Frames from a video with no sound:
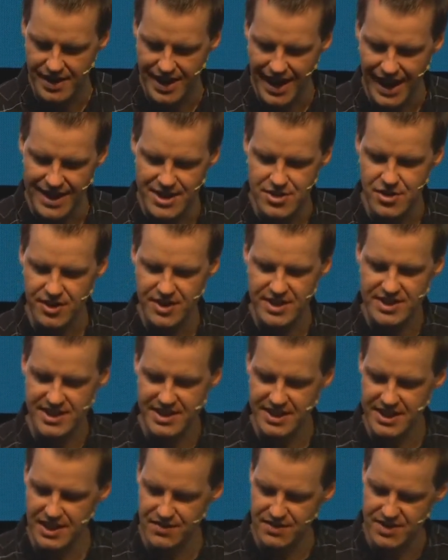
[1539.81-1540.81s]
And he's not just
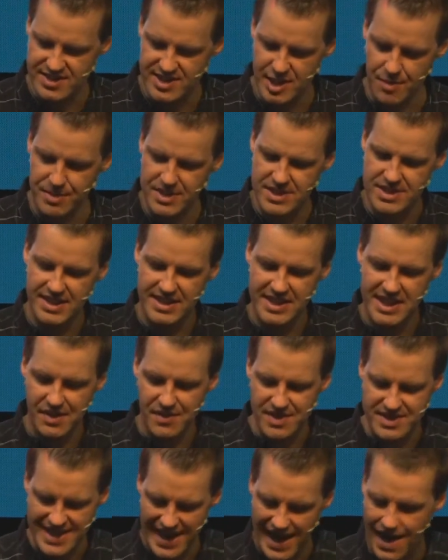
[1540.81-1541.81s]
going to give us some, he's going to give
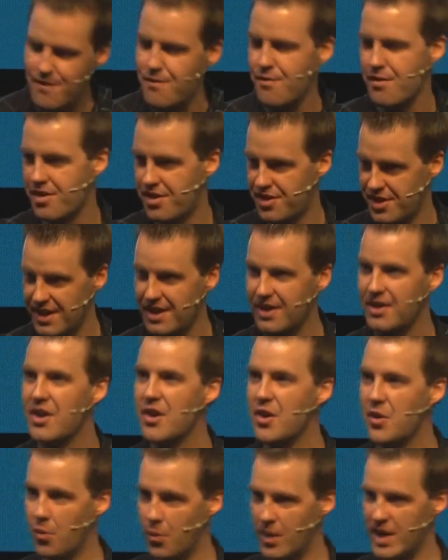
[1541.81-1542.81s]
us everything
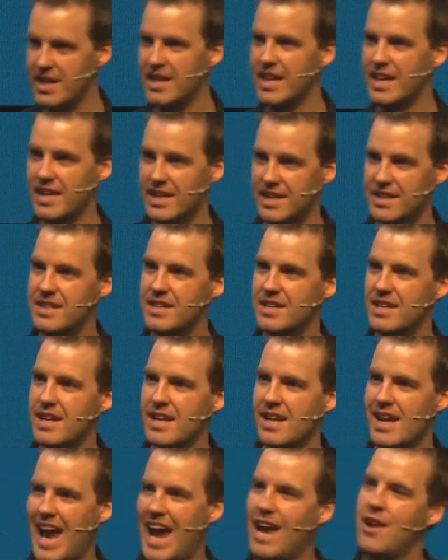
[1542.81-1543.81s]
we need.
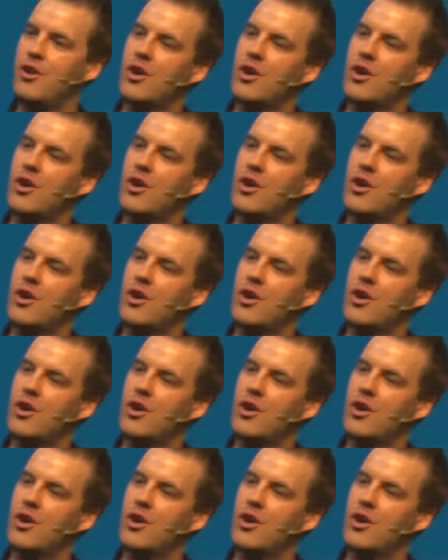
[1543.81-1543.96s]
And